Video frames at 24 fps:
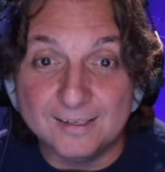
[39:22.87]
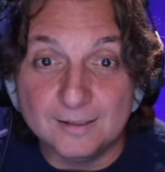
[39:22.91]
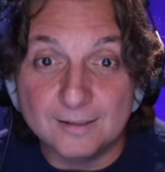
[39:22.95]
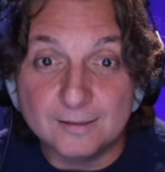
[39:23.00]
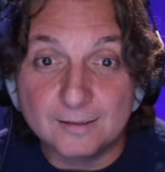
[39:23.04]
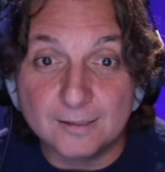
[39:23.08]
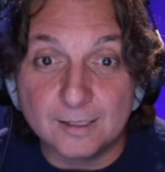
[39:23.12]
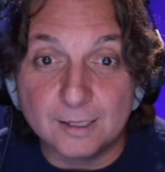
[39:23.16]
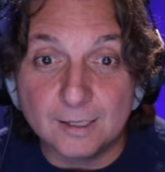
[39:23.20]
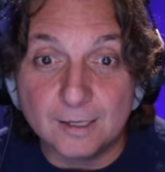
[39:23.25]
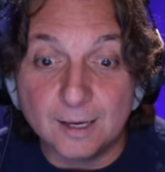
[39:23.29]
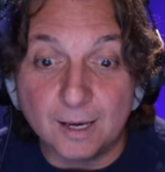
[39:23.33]

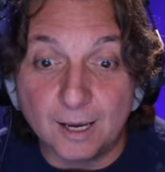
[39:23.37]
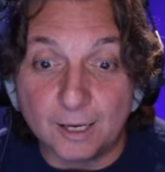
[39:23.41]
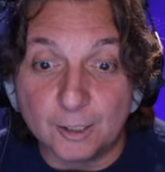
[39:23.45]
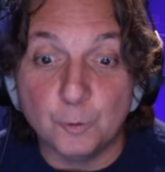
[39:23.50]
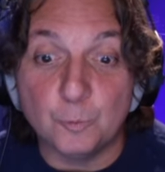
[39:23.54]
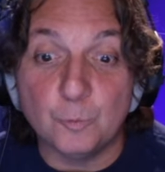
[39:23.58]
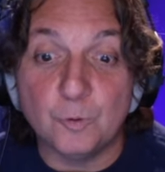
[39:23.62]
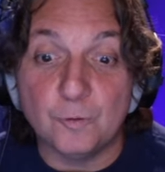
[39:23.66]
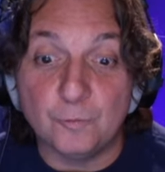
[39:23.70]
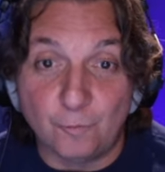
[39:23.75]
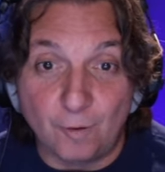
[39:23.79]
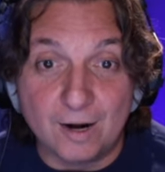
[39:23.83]
See? And you're
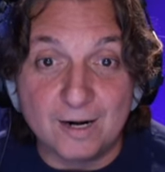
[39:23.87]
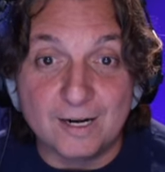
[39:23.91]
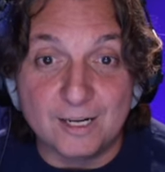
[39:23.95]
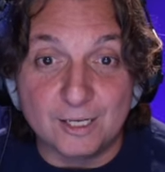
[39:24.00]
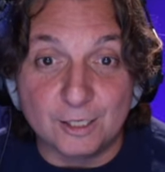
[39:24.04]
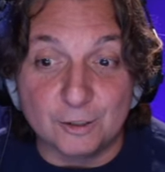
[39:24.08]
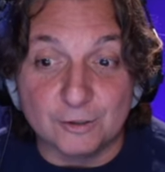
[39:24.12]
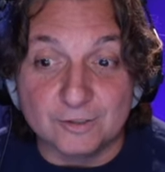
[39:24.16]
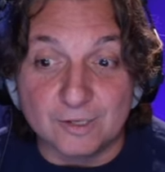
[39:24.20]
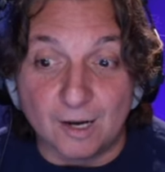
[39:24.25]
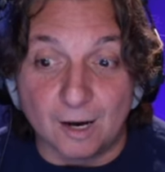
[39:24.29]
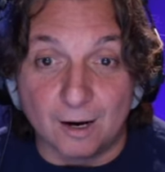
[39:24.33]
refraining
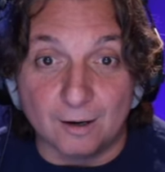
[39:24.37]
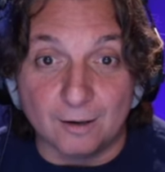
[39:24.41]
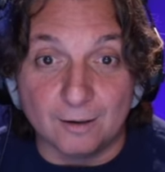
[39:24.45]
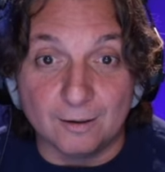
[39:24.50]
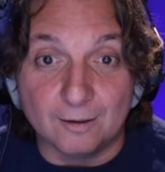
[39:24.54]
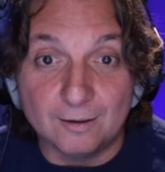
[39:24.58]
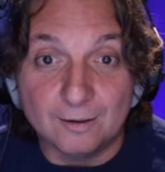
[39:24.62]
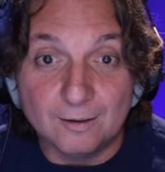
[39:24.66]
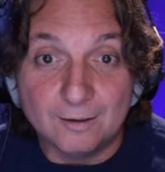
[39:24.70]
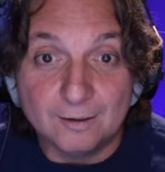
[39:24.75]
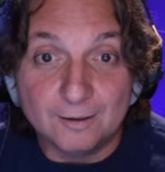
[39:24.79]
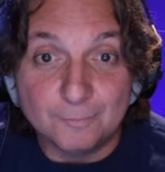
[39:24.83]
your tongue,
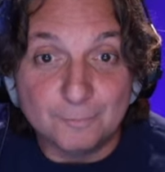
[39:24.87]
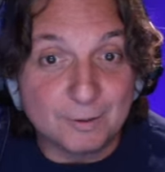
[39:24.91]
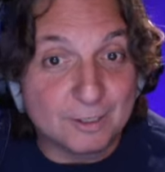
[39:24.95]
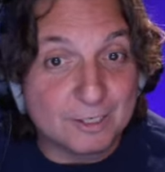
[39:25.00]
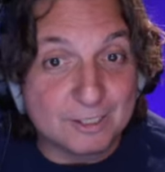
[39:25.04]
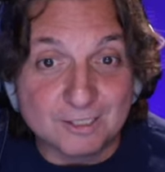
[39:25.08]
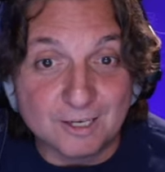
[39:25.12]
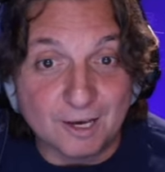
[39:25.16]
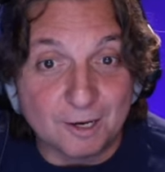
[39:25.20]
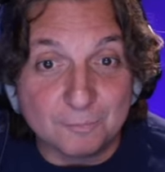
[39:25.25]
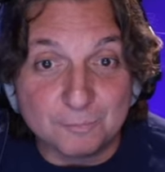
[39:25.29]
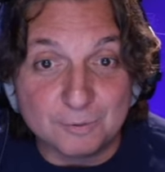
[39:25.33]

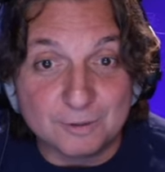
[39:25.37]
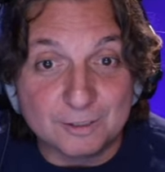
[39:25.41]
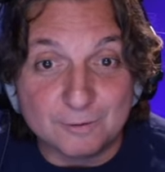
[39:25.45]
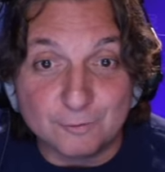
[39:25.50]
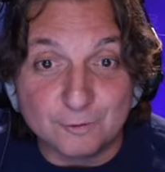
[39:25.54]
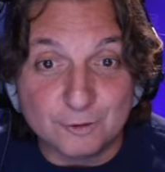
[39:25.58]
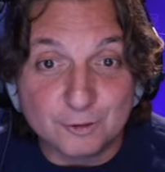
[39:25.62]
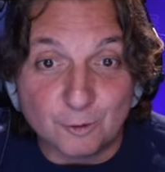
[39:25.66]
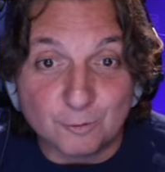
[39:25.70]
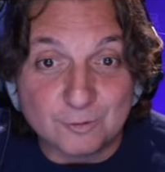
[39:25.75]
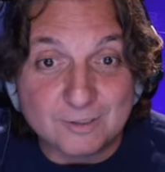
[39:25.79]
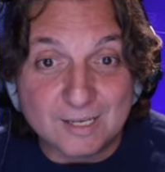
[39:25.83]
because
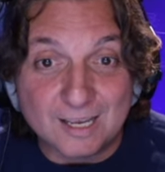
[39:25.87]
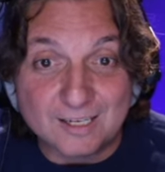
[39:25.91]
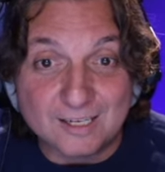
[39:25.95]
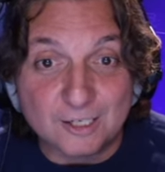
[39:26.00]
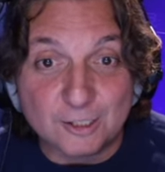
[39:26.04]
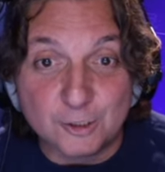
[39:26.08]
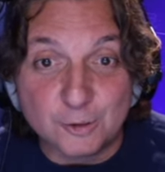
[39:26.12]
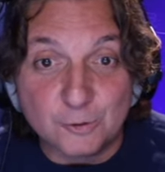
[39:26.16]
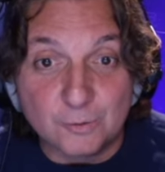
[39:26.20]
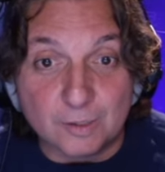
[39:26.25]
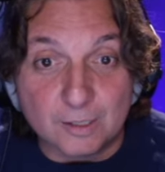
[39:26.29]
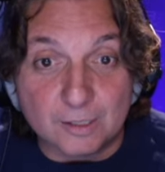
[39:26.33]
unbelievers don't tend to
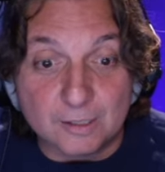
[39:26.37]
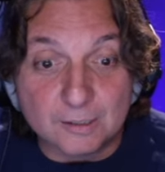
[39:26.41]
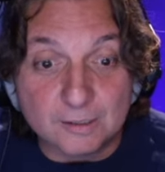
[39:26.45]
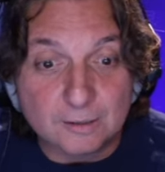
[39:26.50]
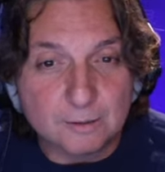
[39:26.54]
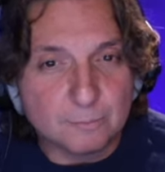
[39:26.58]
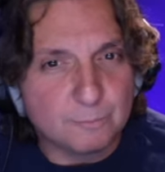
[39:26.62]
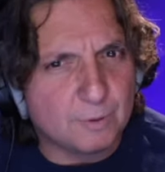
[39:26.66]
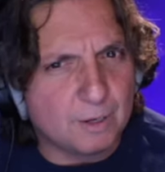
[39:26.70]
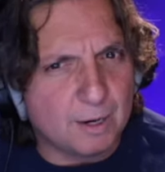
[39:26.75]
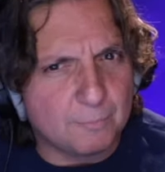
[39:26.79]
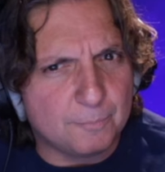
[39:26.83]
do this.
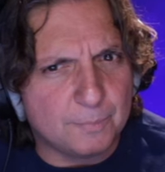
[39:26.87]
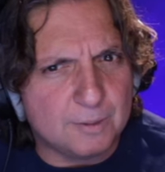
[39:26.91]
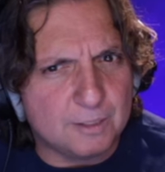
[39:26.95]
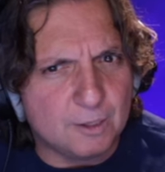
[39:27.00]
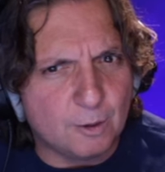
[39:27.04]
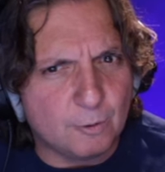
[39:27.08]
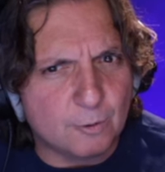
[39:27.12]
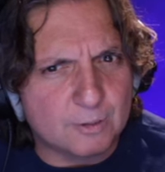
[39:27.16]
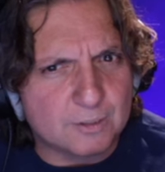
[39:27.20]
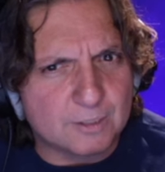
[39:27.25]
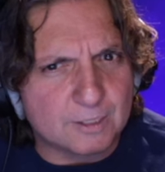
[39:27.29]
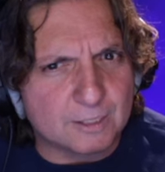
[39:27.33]
But I've been
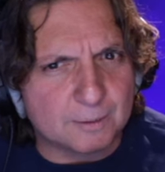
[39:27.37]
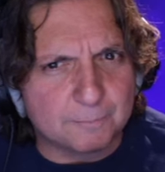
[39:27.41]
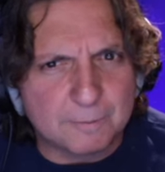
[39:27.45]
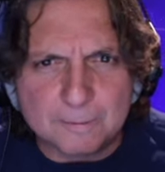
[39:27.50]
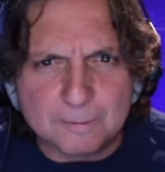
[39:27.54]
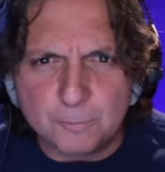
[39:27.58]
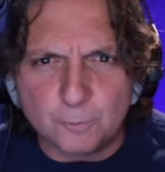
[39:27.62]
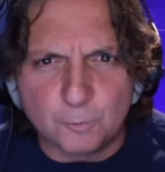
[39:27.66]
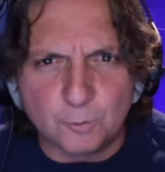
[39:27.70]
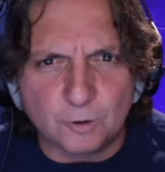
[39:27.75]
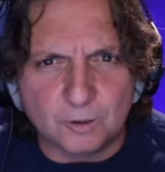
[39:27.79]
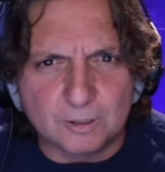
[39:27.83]
noticing
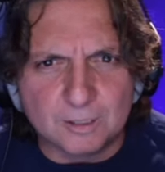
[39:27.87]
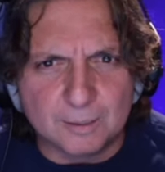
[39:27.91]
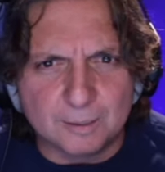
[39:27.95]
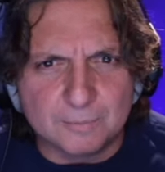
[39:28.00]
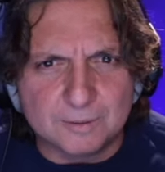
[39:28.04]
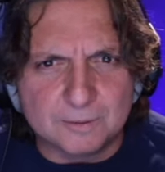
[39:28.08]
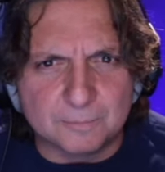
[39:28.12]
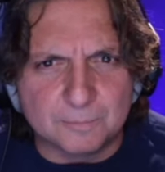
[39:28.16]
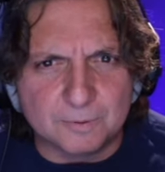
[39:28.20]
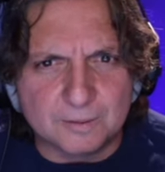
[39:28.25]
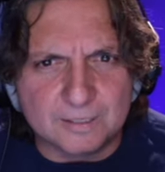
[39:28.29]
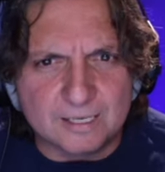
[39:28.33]
people who are
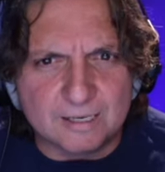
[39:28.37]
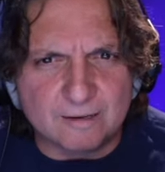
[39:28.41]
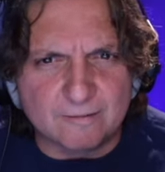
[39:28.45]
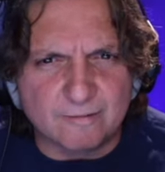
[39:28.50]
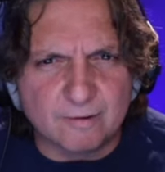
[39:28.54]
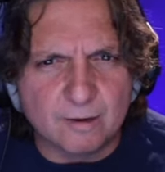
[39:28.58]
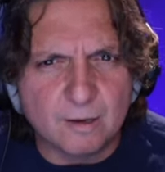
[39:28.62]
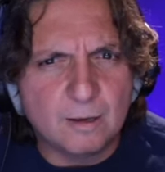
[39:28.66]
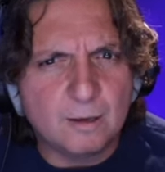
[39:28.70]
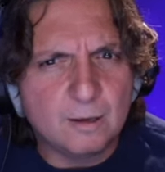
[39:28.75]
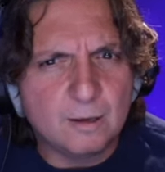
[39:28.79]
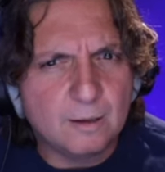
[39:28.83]
claiming to
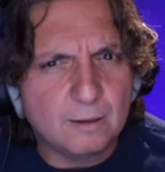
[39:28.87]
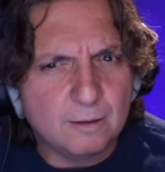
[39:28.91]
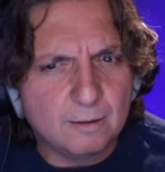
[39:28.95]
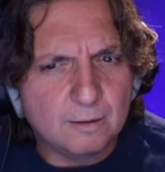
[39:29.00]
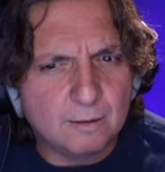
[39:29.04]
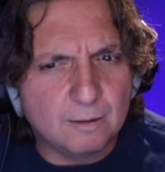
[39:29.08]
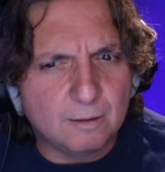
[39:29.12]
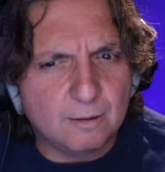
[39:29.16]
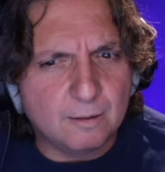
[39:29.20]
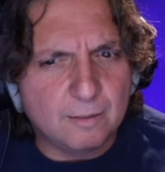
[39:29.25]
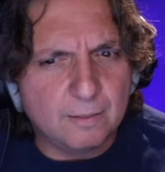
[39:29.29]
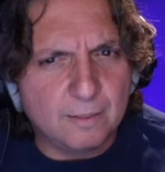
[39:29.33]
believe,
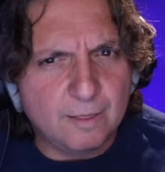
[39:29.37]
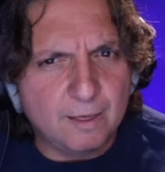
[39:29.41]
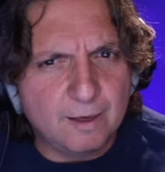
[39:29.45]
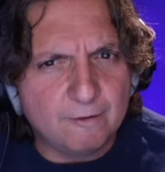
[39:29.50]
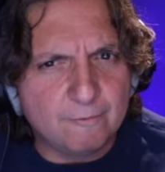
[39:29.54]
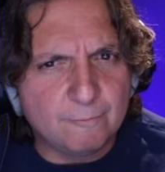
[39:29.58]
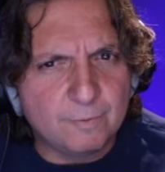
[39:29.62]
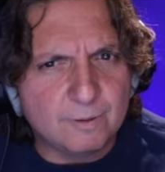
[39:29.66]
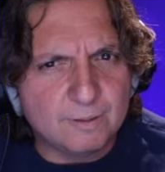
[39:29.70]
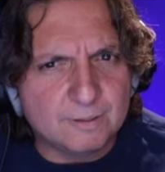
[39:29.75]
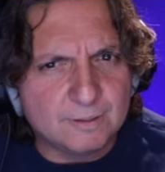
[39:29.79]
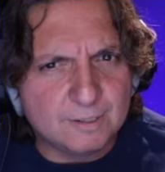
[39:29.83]

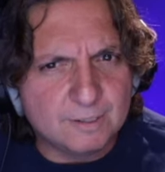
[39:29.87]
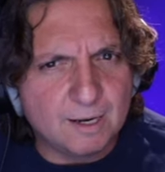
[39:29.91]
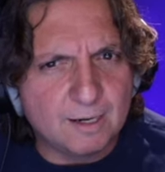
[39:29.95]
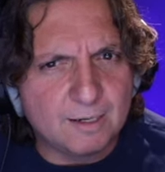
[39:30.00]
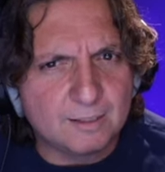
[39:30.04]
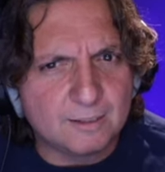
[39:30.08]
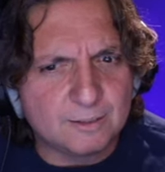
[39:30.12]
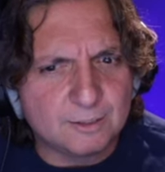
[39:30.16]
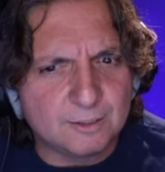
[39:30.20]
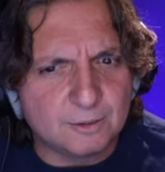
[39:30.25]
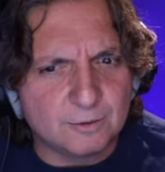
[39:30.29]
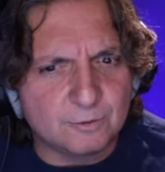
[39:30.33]
they've been
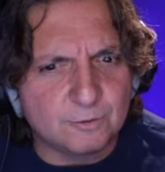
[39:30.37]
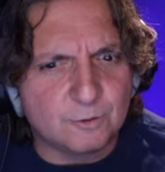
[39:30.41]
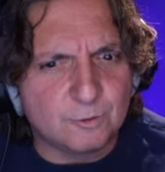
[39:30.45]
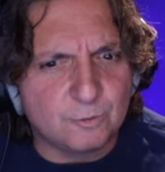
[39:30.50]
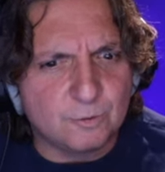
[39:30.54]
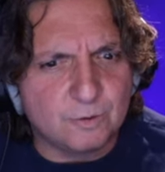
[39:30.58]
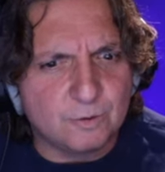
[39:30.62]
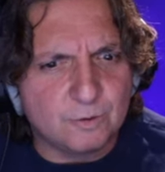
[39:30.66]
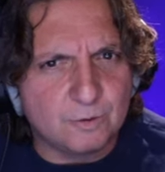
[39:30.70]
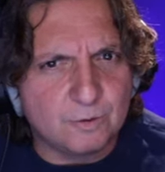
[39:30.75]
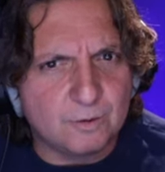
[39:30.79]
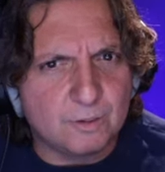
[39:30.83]
tending to do
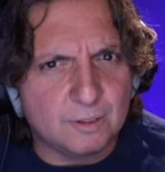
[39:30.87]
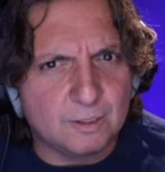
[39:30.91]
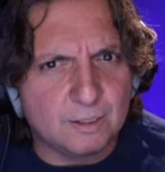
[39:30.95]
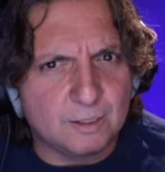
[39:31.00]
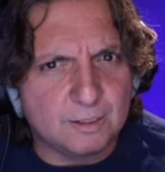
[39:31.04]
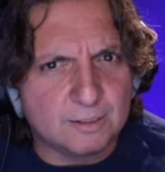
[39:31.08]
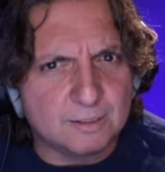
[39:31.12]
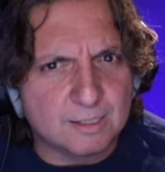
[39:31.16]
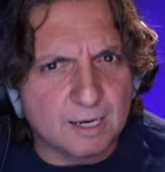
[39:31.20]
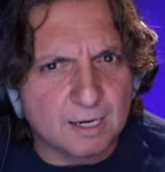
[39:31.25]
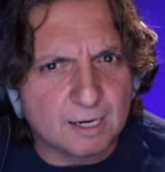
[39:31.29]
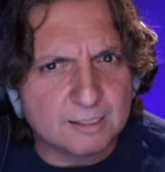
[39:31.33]
the
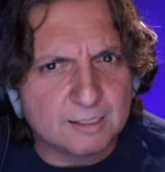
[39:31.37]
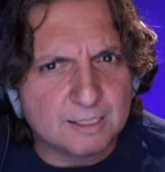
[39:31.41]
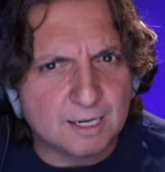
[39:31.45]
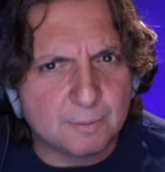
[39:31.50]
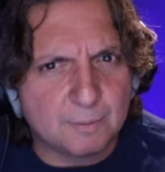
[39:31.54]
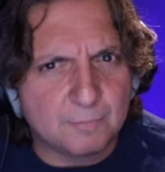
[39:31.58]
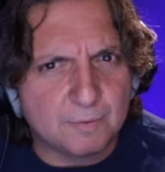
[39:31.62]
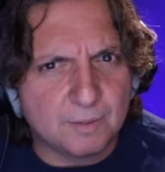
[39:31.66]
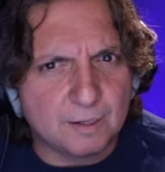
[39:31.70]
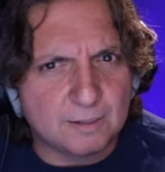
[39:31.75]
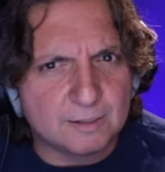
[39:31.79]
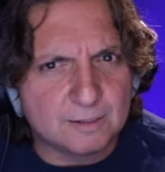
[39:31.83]
exact same
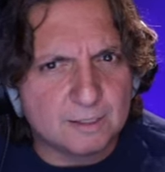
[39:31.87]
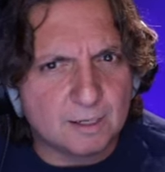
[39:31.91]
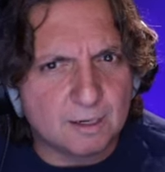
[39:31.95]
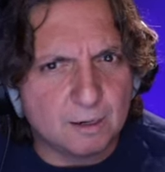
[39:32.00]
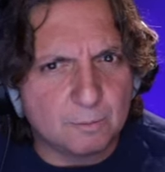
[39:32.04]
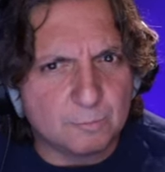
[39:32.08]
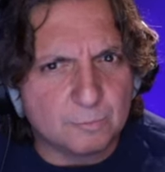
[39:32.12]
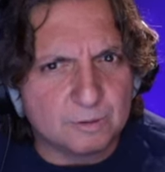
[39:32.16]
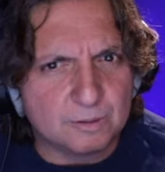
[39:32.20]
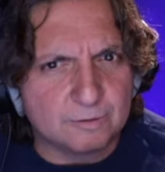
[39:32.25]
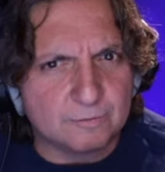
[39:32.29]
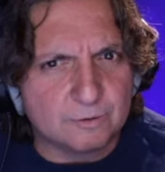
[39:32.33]
things that
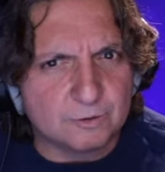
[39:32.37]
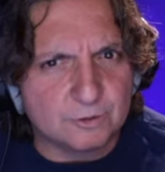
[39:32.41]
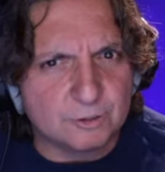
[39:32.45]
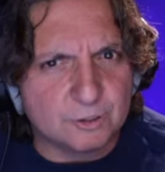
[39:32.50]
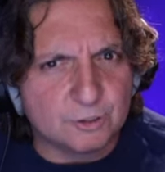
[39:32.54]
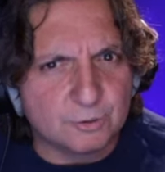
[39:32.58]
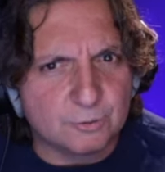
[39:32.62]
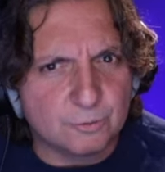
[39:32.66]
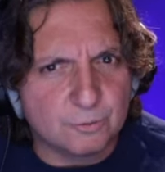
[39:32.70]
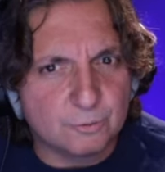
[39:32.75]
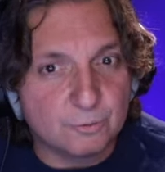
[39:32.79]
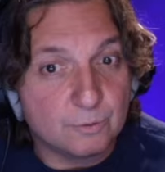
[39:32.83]
unbelievers
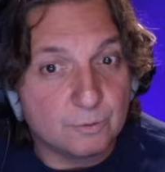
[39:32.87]
do.